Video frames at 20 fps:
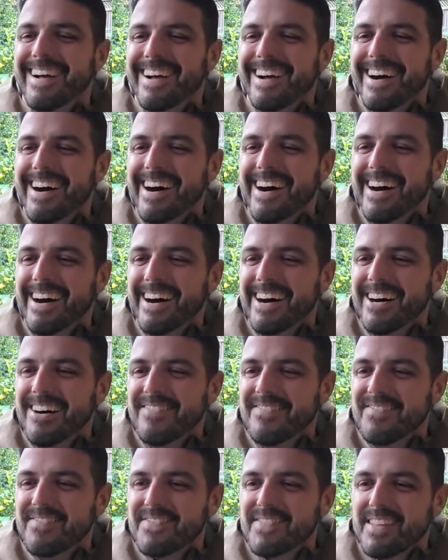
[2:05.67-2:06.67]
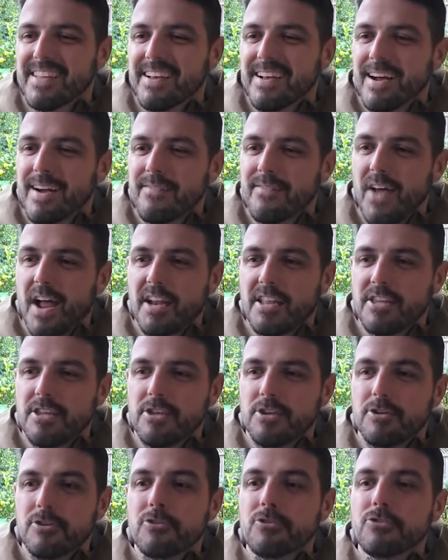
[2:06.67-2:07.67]
Not a
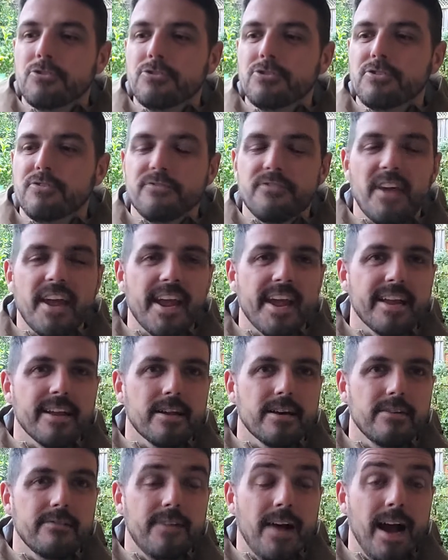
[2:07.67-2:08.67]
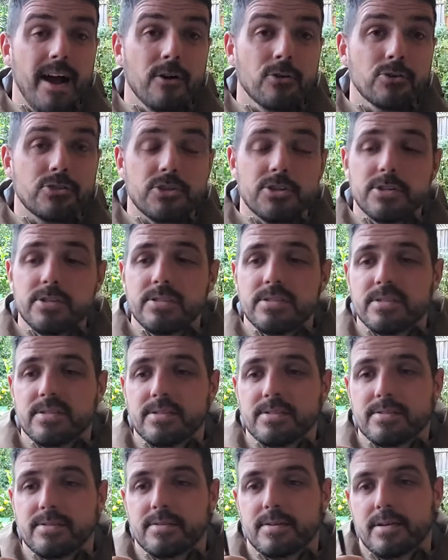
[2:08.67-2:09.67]
huge fan of outserts,
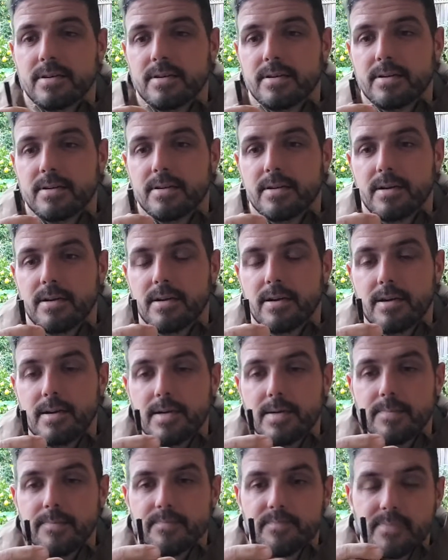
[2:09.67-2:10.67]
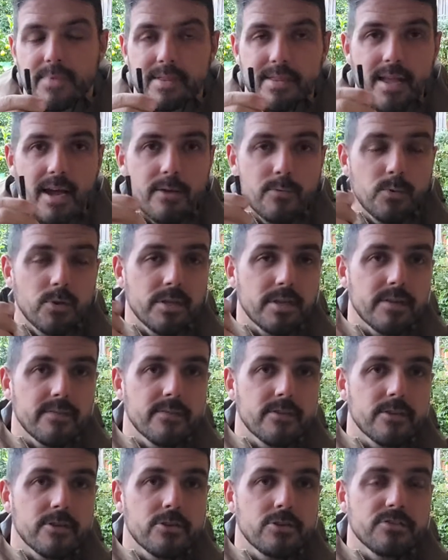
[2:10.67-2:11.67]
not really even
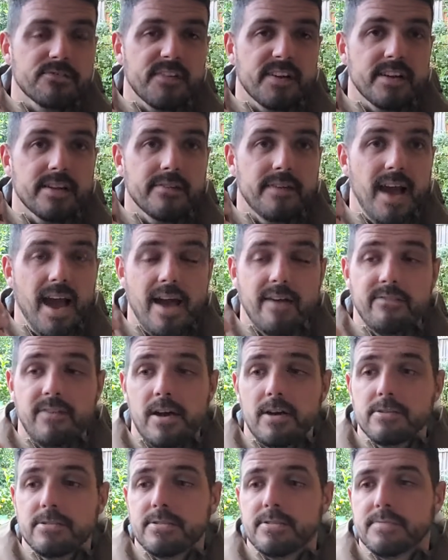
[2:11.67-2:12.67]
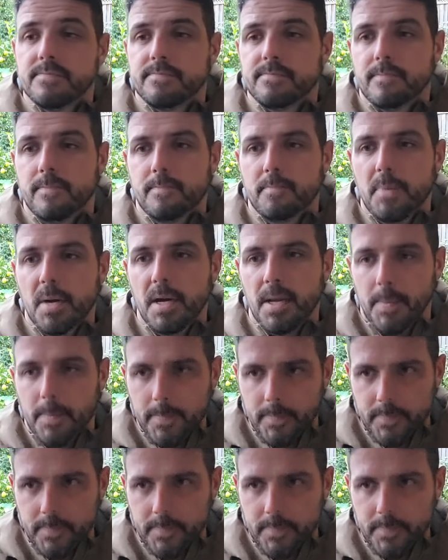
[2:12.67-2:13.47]
a huge fan of half outs, but